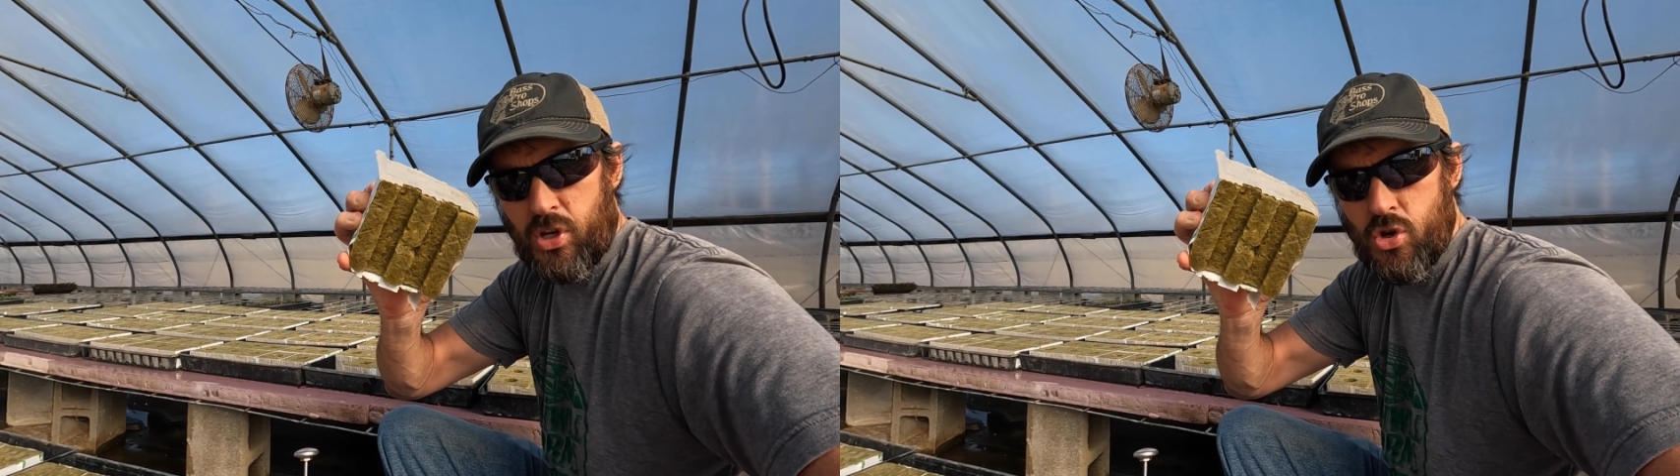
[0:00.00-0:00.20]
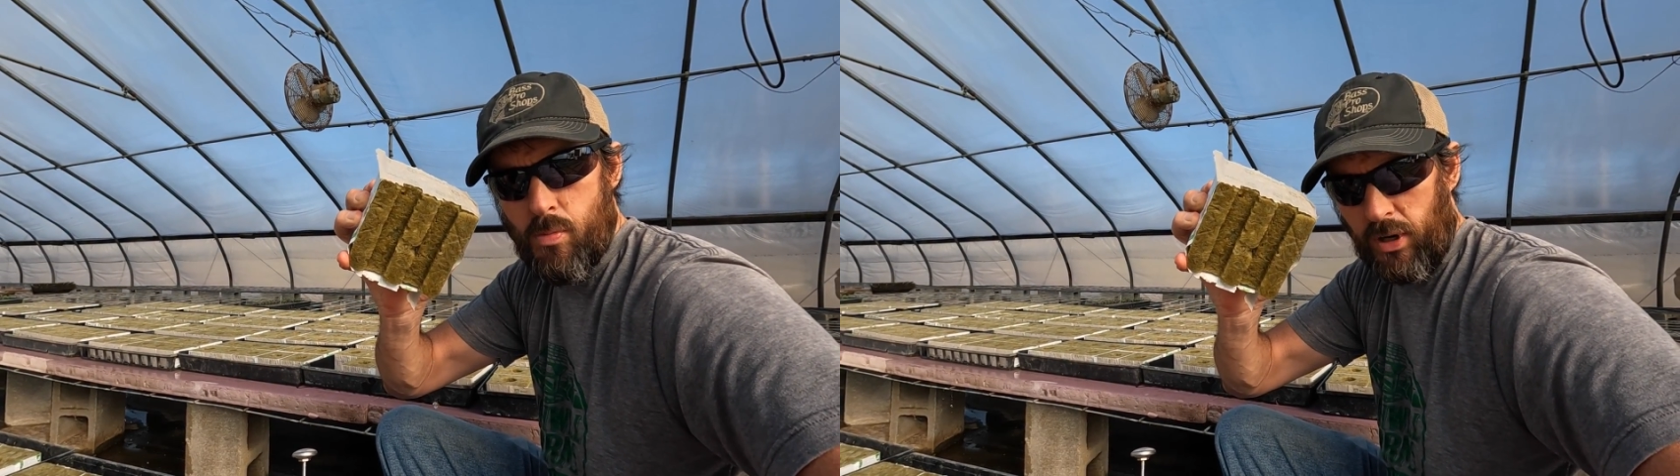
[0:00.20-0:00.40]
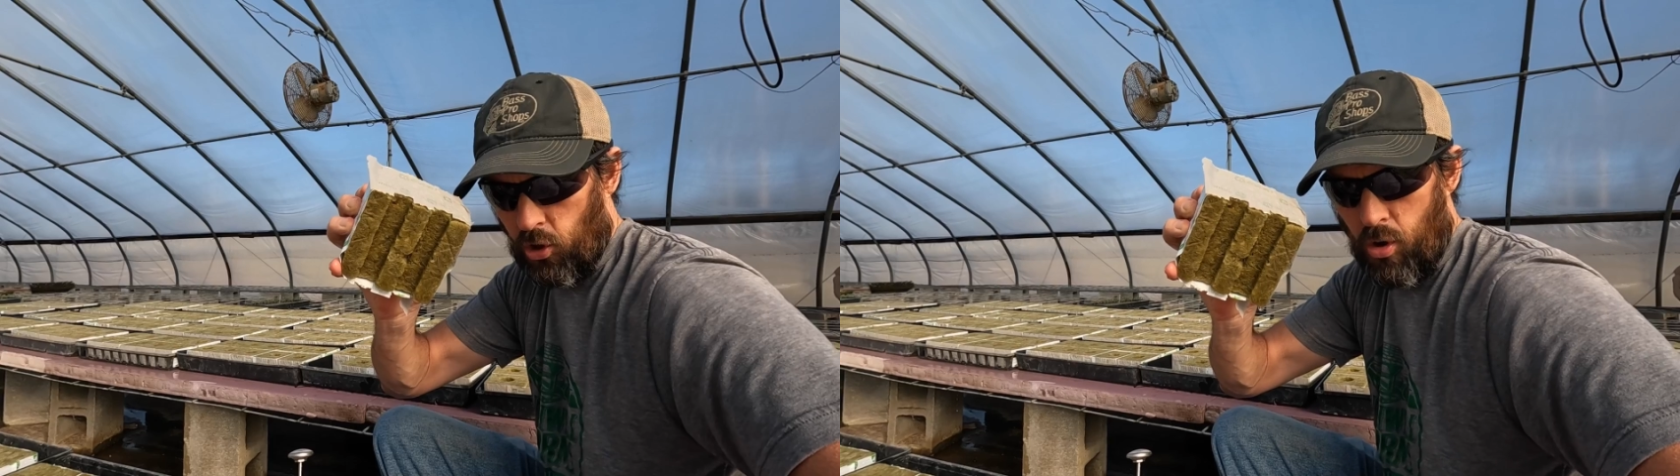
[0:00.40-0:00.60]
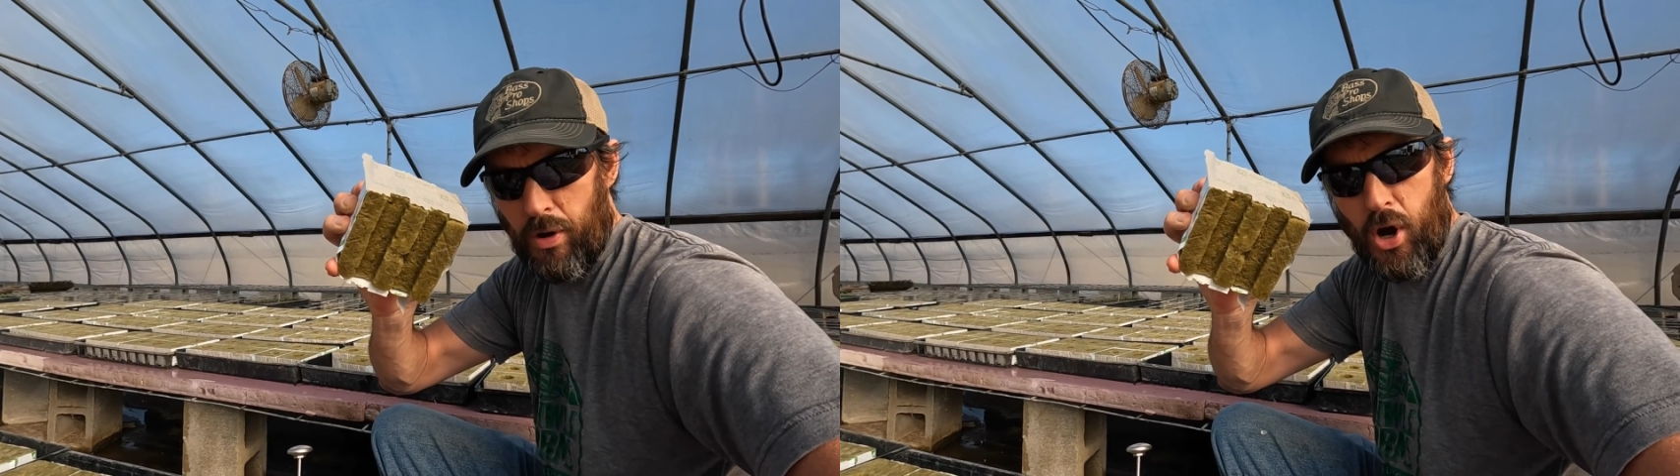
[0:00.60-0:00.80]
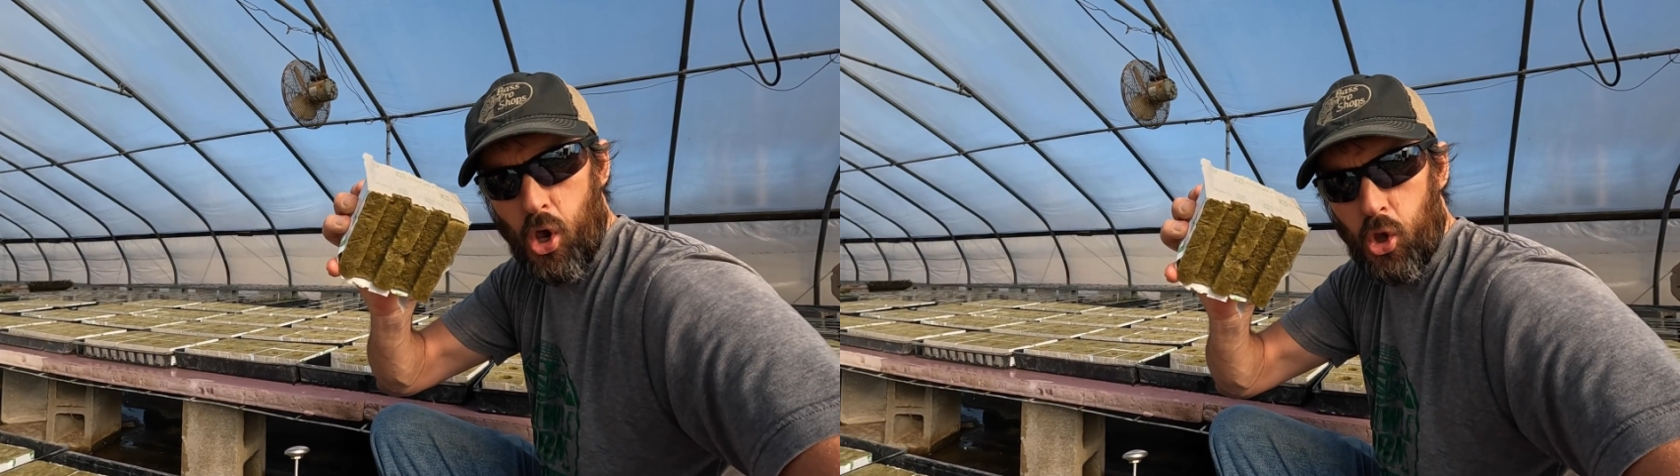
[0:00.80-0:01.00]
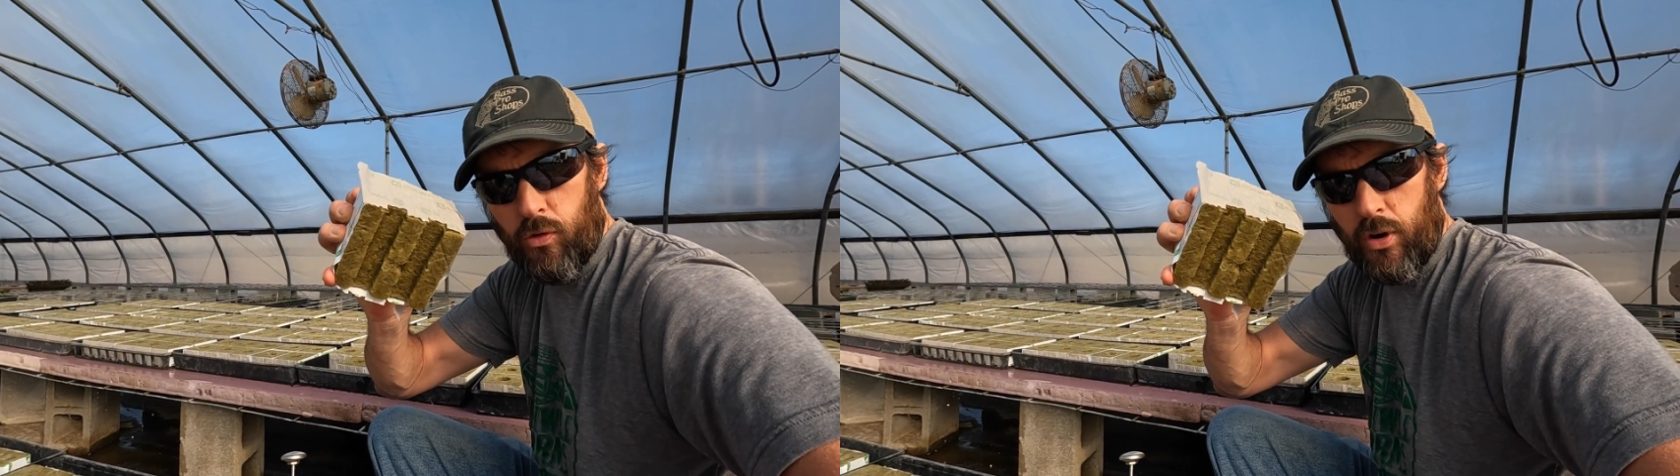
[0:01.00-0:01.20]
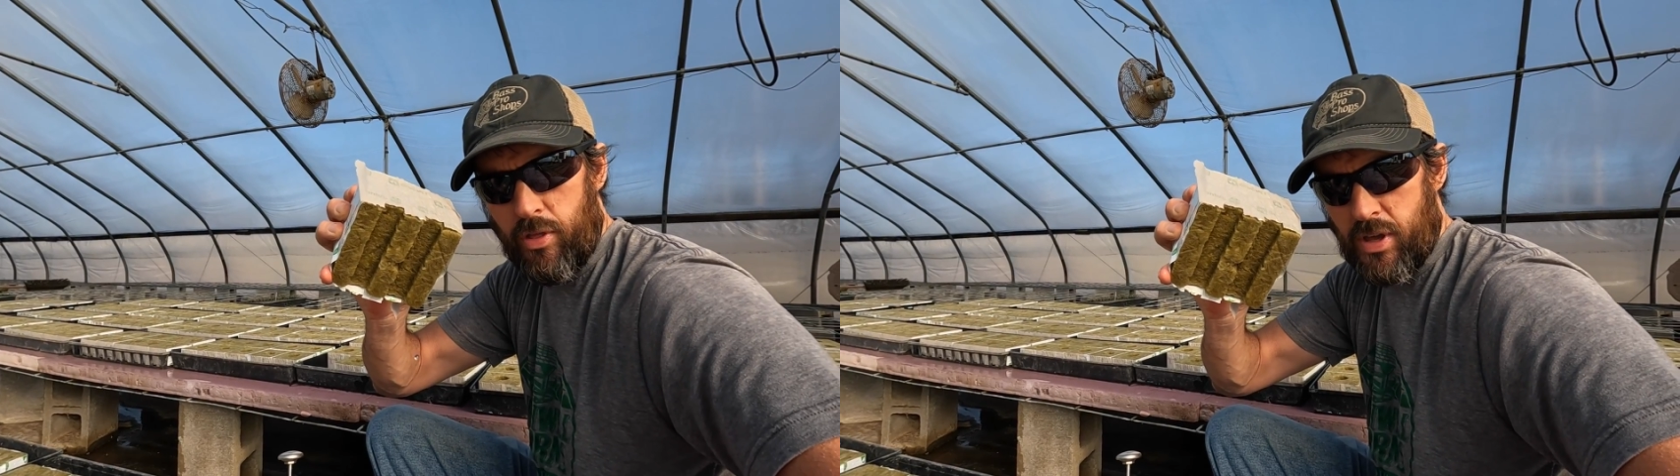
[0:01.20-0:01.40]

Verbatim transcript: the cube and growing all over